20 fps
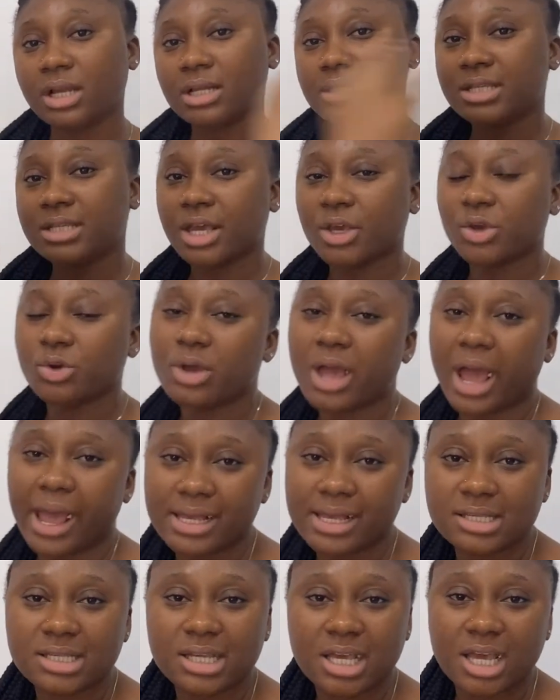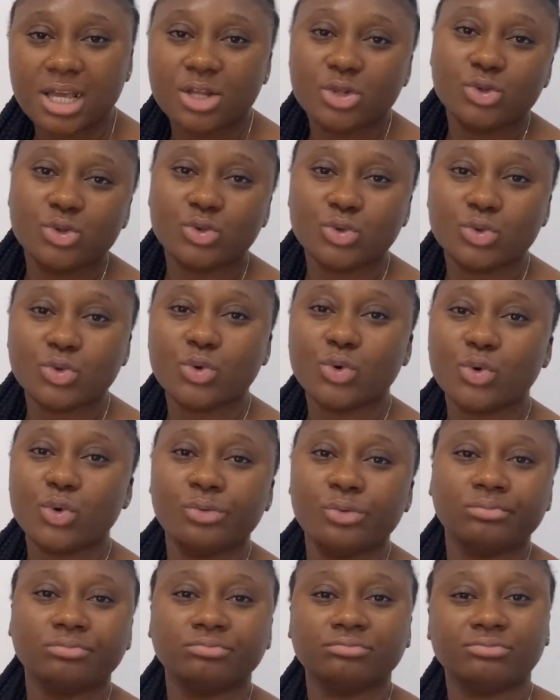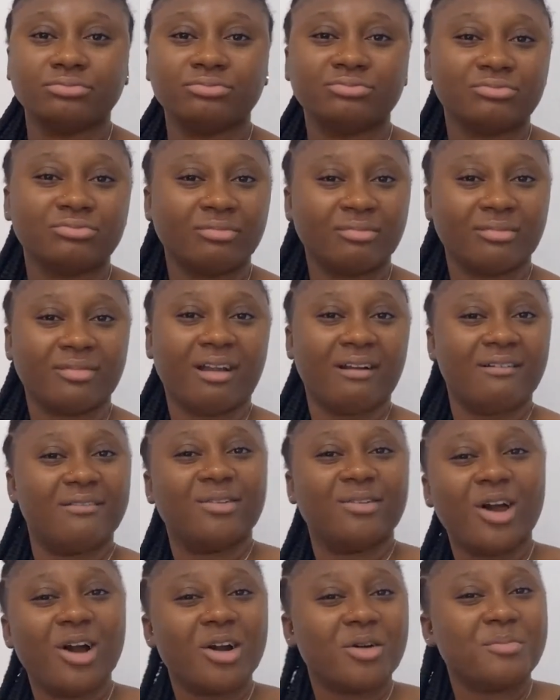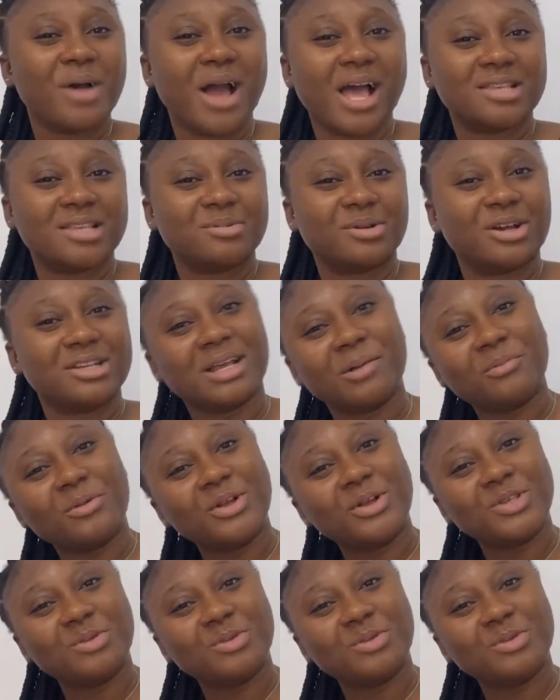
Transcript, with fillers: take you guys into vlogmas because i'm going